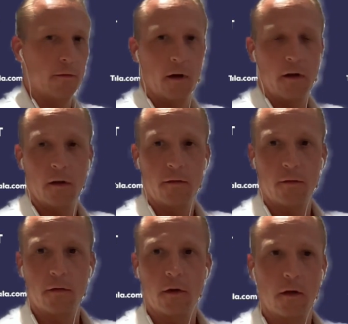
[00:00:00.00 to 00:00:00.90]
with very
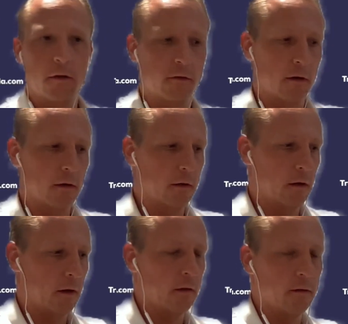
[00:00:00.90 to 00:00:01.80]
little knowledge
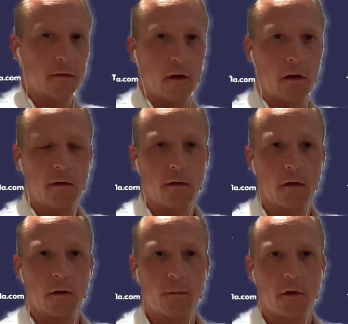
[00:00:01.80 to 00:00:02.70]
and understanding of
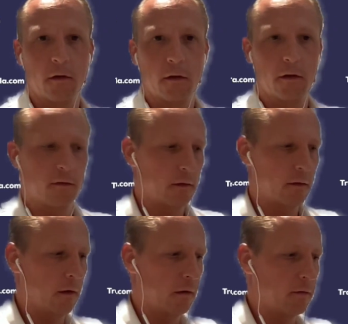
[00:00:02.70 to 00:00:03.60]
the crypto. And it's,
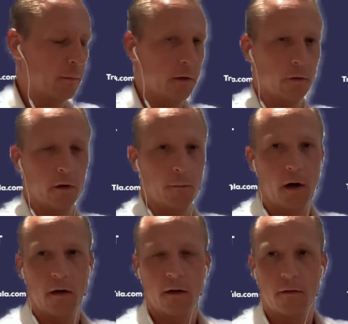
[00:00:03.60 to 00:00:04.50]
similar to
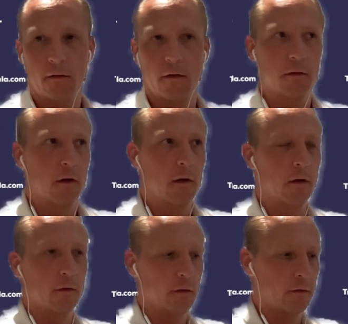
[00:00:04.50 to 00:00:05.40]
what Binance
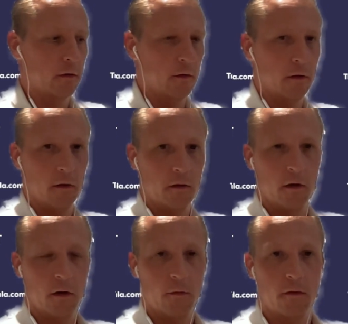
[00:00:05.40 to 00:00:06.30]
is also
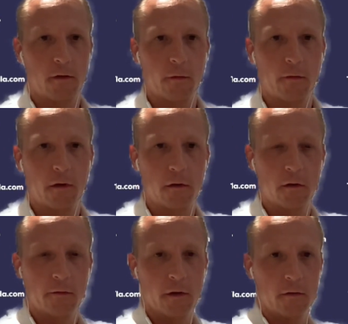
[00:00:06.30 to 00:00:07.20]
doing, with some of your
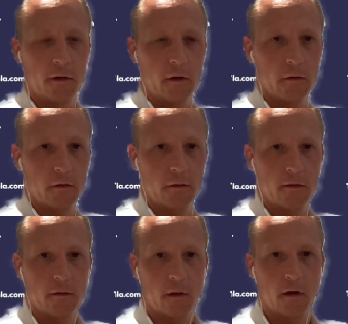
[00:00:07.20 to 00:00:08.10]
university
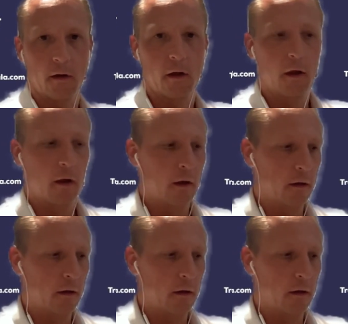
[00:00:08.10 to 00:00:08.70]
courses, like,